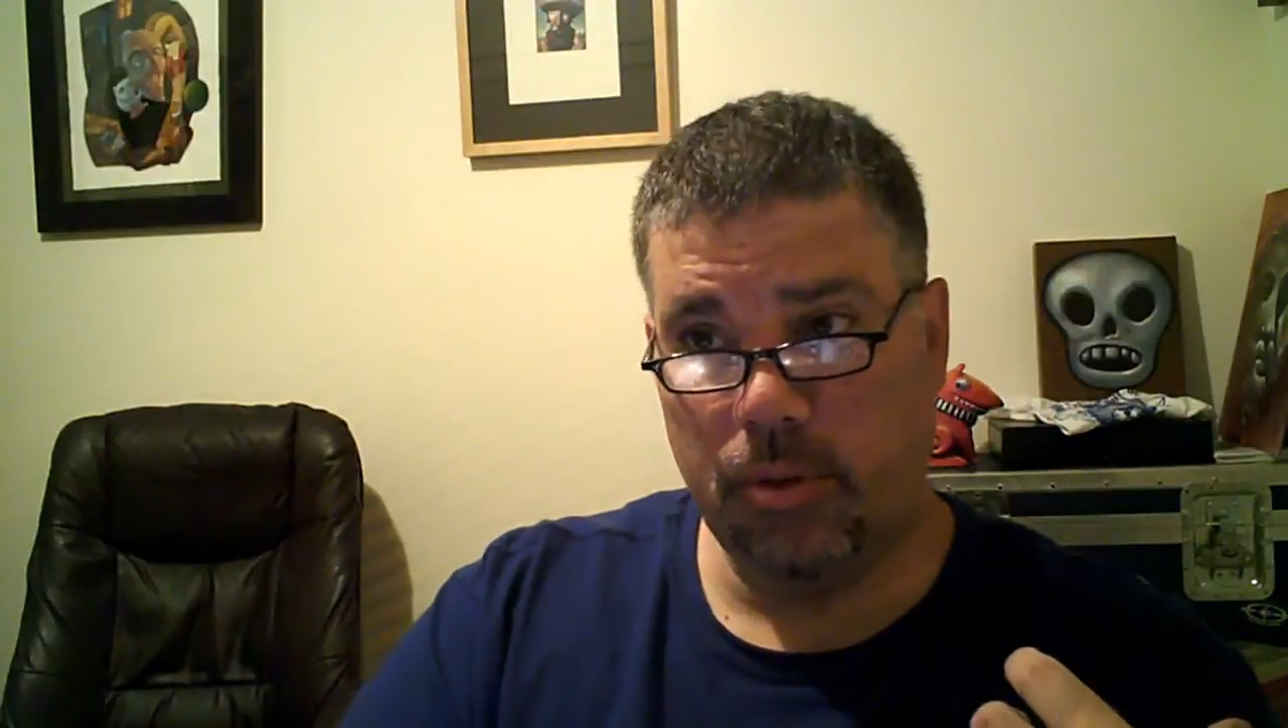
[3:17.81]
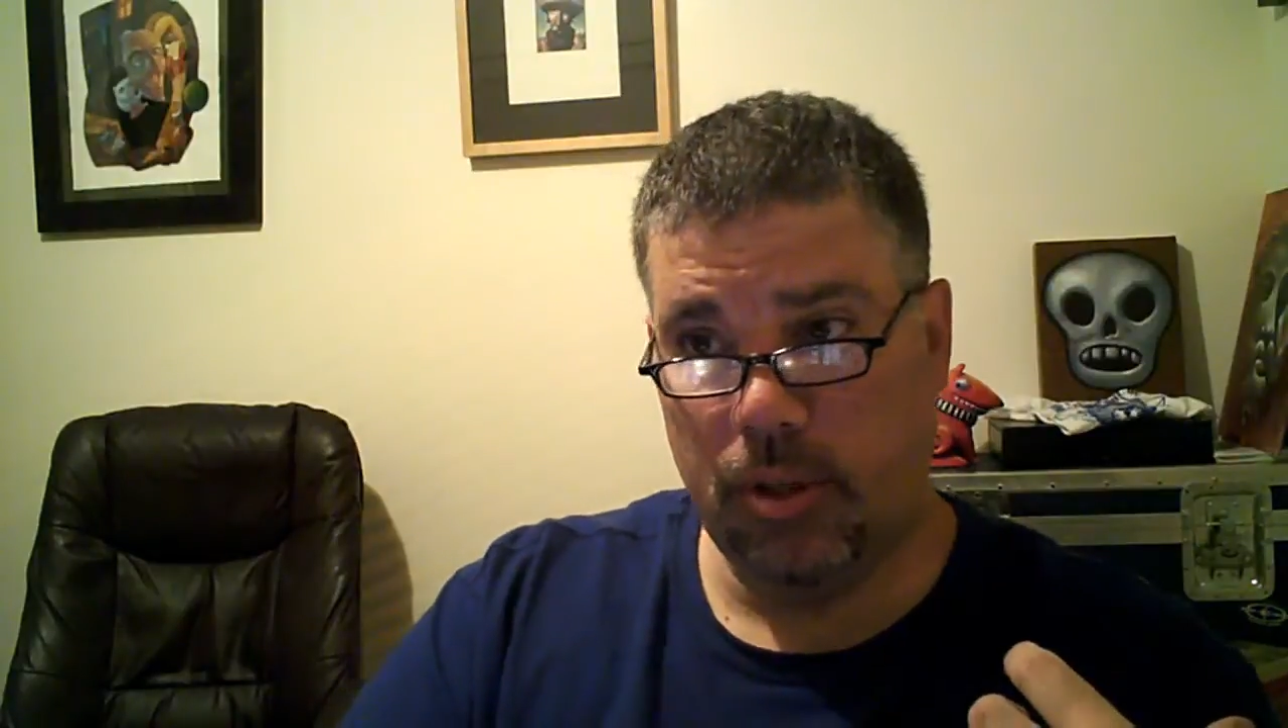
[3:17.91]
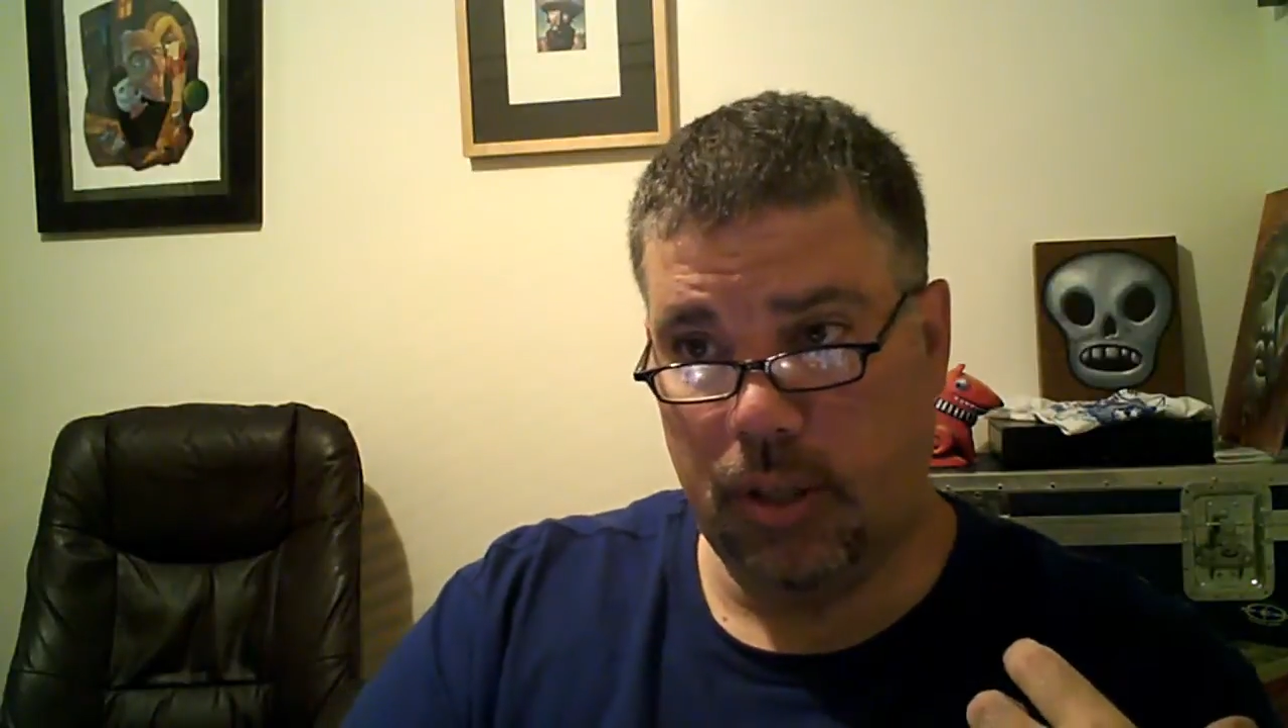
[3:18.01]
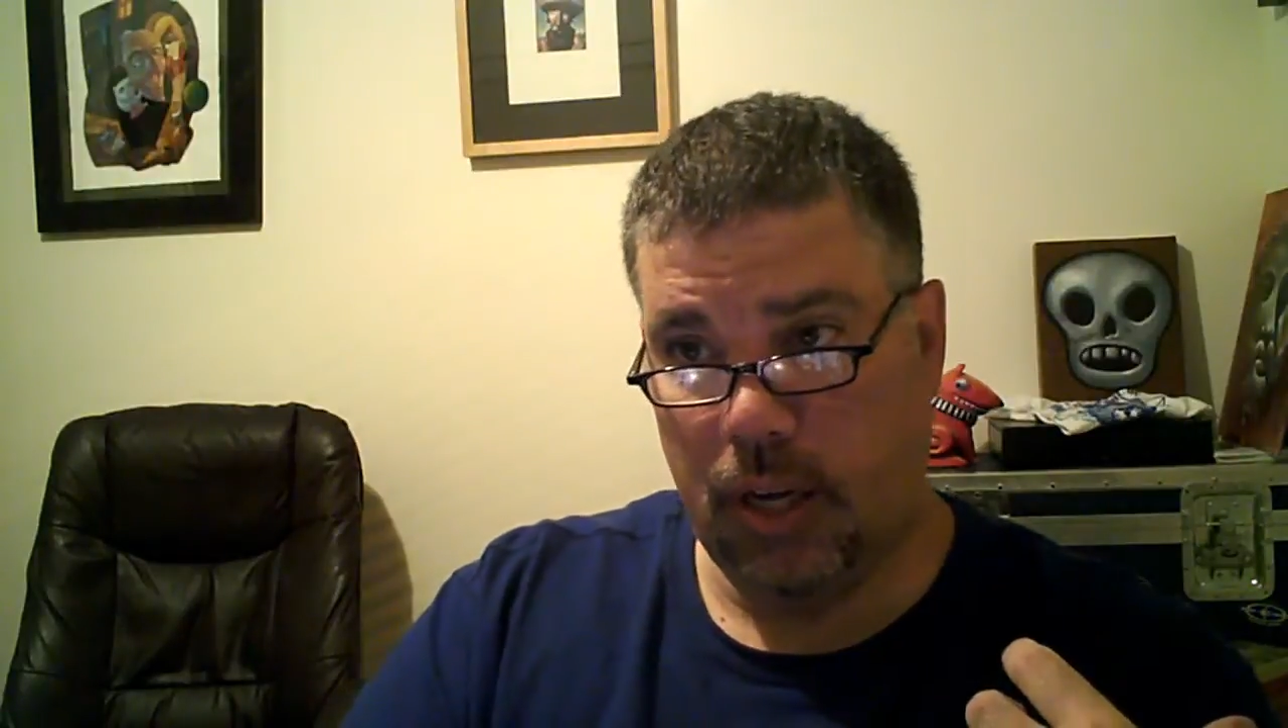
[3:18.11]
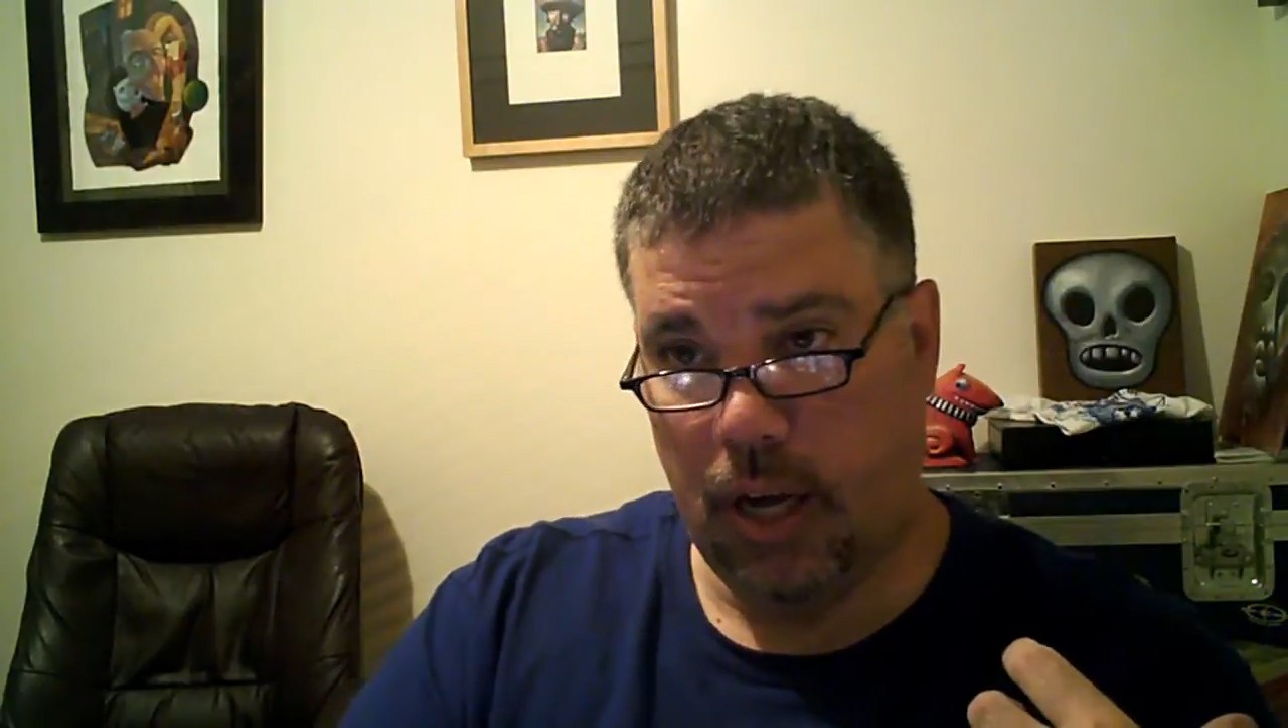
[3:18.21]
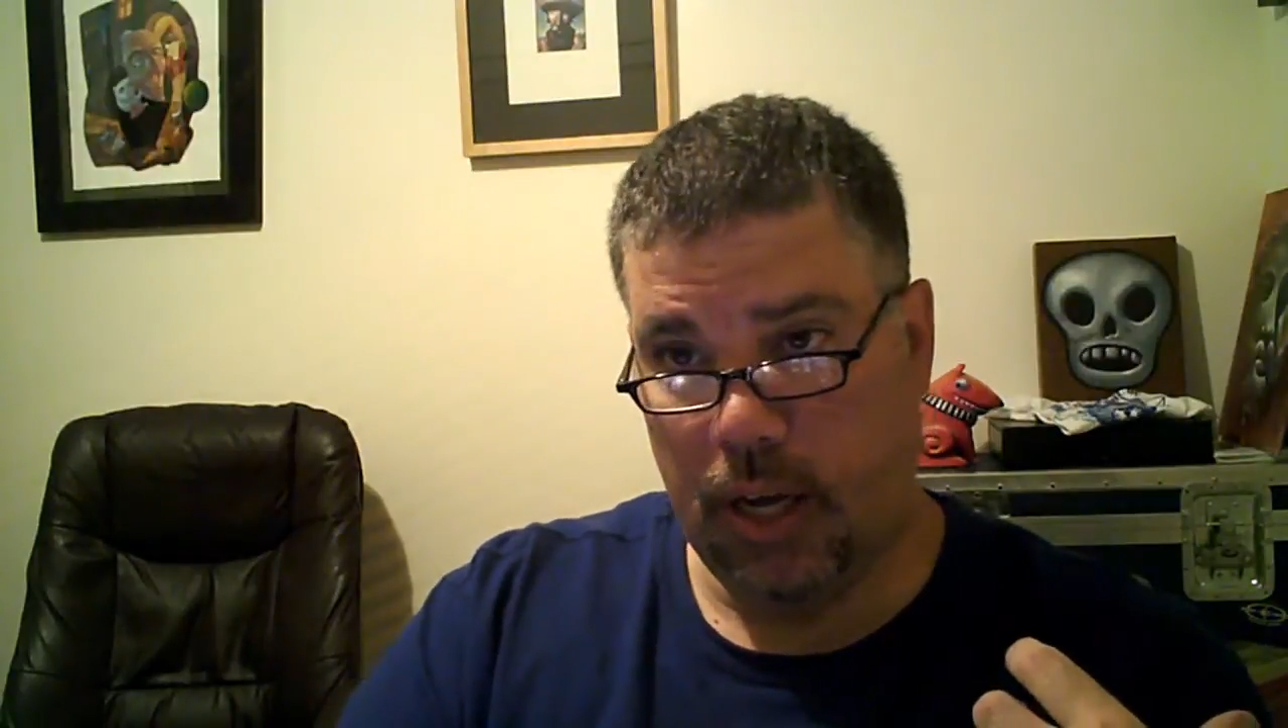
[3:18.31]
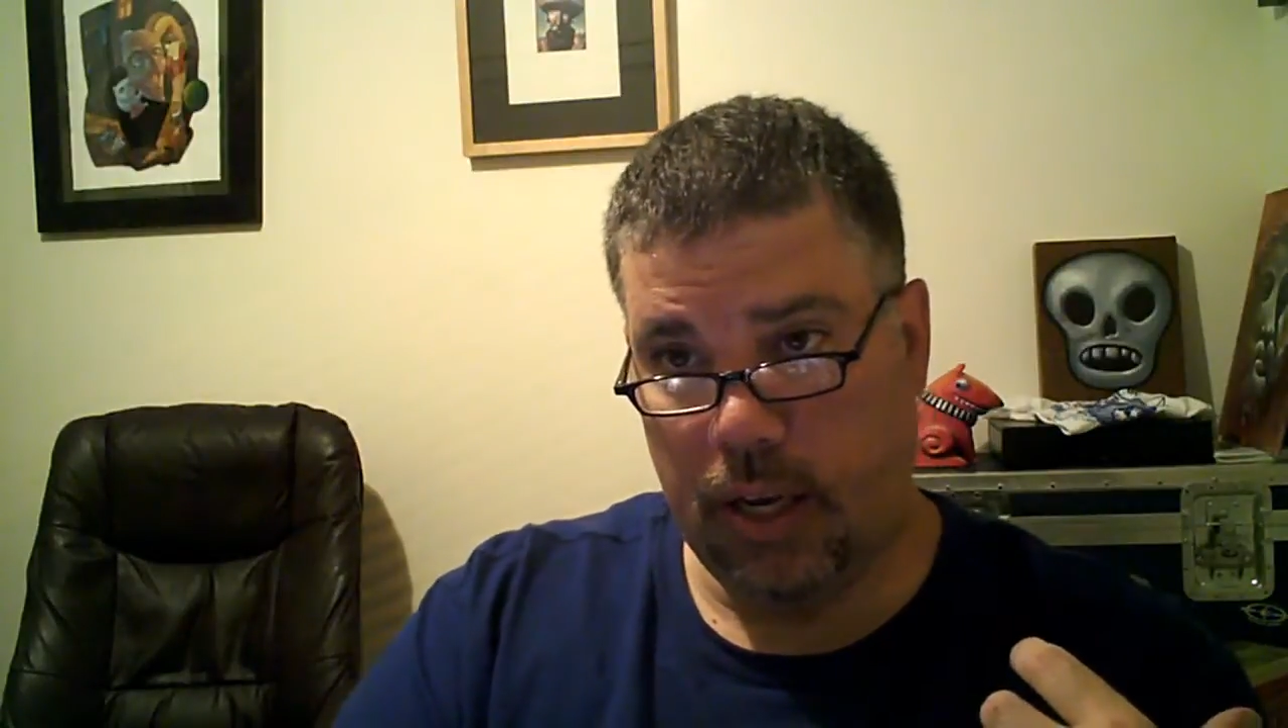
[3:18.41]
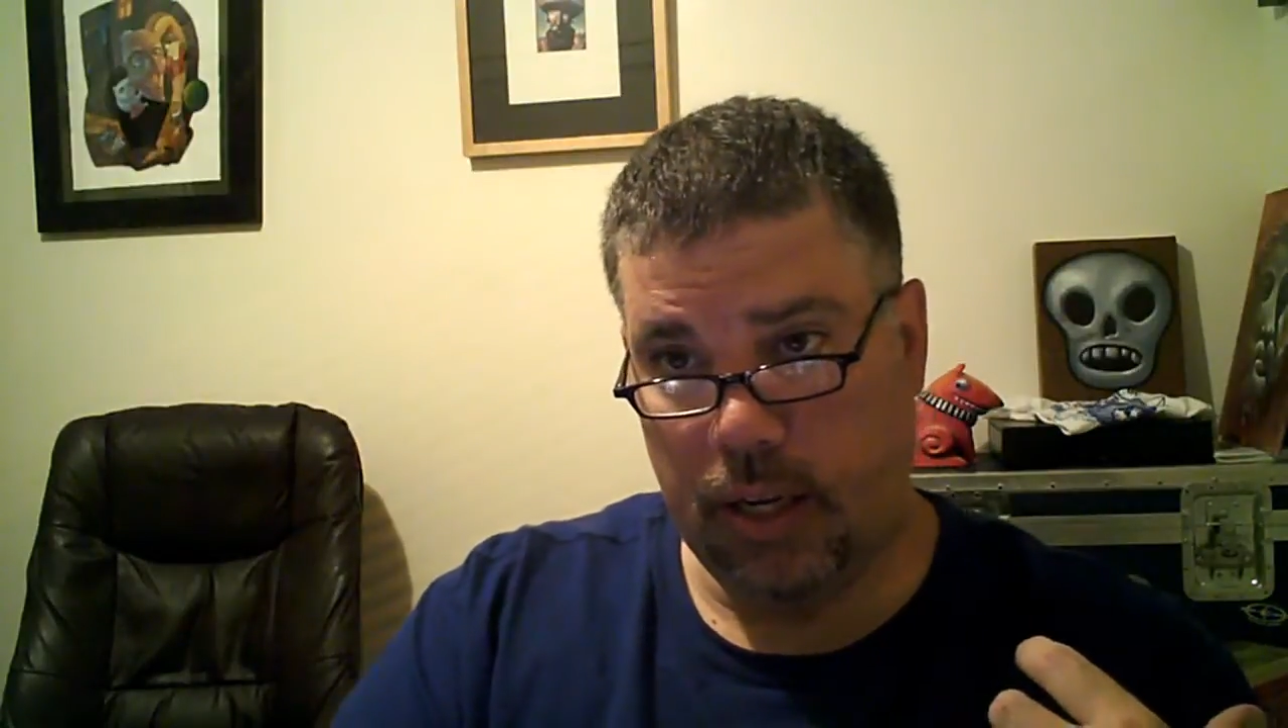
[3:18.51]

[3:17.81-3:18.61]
to not